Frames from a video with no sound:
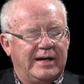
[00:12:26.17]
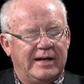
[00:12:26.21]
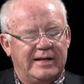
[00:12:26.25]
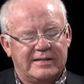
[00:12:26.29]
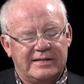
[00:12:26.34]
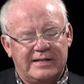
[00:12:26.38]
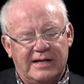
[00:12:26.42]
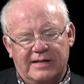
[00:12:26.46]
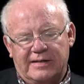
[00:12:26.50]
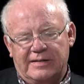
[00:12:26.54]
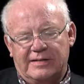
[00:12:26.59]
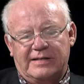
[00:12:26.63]
That's
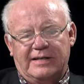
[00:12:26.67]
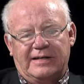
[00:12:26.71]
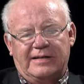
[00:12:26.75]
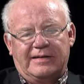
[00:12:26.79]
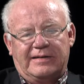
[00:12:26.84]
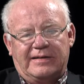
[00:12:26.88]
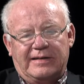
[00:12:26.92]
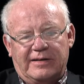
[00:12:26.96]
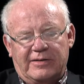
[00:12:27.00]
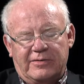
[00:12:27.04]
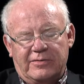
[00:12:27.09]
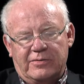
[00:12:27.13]
not to say that
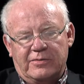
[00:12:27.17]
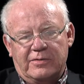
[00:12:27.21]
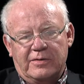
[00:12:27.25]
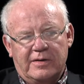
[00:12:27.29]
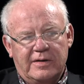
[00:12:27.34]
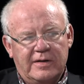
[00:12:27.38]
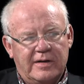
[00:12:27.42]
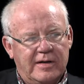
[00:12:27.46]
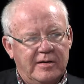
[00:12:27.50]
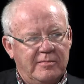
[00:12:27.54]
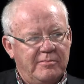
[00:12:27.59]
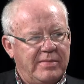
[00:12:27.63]
they do
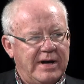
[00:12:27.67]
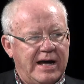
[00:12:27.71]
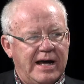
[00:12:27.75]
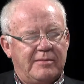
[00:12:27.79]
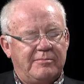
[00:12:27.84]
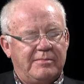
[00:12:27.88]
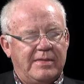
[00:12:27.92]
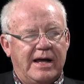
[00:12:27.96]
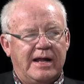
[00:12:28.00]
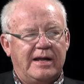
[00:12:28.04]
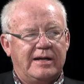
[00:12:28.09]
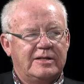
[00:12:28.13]
bad
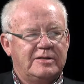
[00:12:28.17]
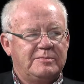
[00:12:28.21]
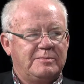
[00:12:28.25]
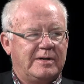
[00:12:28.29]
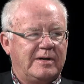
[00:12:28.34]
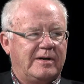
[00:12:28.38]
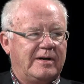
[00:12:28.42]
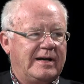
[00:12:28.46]
management